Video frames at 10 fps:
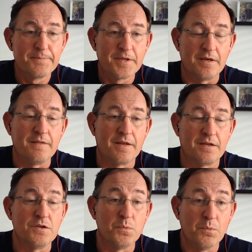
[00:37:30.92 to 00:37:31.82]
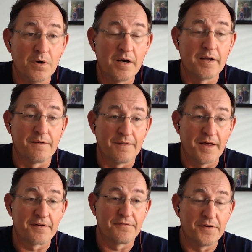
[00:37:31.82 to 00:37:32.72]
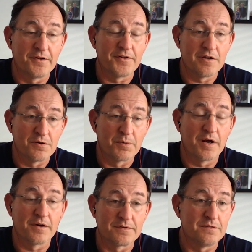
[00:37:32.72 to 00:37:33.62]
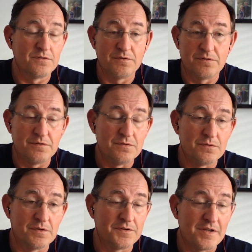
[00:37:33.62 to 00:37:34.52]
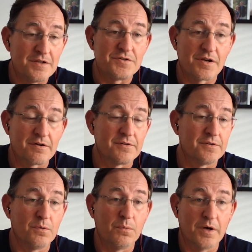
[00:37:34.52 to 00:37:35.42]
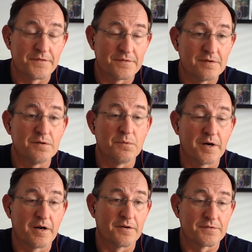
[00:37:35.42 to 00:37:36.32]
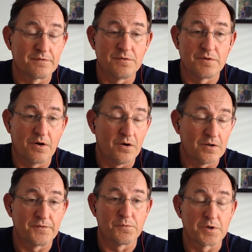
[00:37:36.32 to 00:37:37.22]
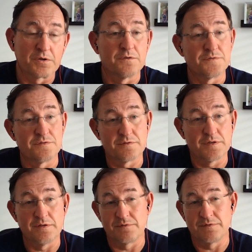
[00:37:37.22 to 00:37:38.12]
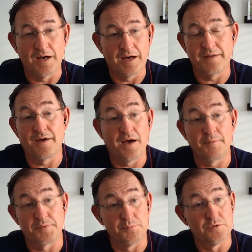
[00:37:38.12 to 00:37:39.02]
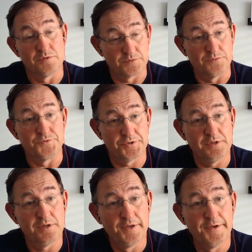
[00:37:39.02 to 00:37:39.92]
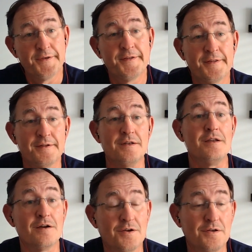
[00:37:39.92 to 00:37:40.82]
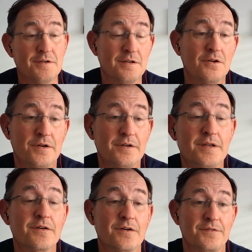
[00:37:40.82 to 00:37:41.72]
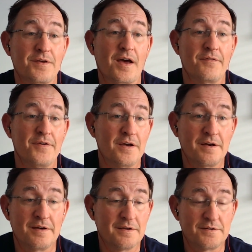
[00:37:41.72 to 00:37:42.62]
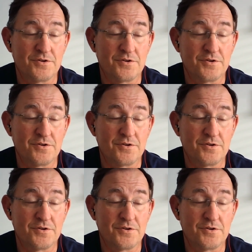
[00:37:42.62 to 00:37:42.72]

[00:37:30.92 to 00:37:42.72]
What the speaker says: in that you want a lot of fidelity in your warehouses. You in general, a single warehouse doing all of your workloads is not the optimal solution. Neither is having